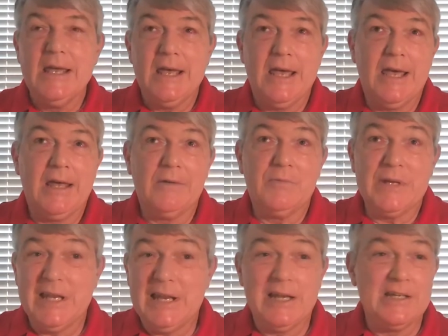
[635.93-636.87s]
and
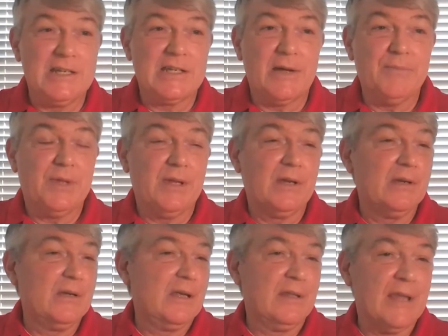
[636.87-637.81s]
we needed
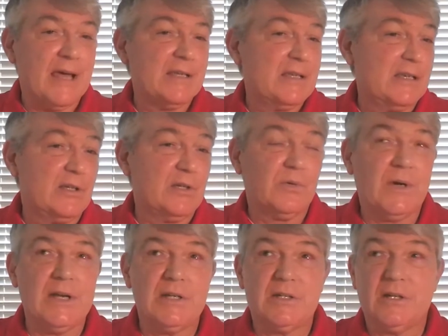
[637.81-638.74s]
something in that
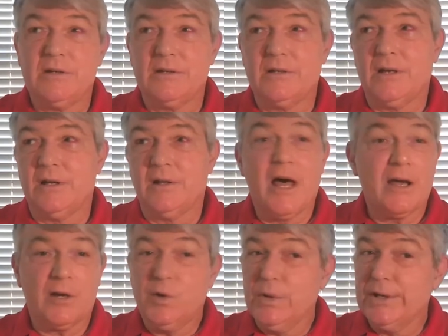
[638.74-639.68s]
situation a
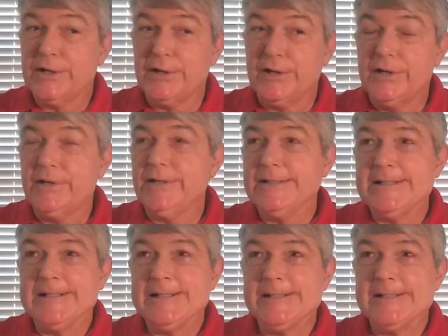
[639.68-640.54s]
lot quicker.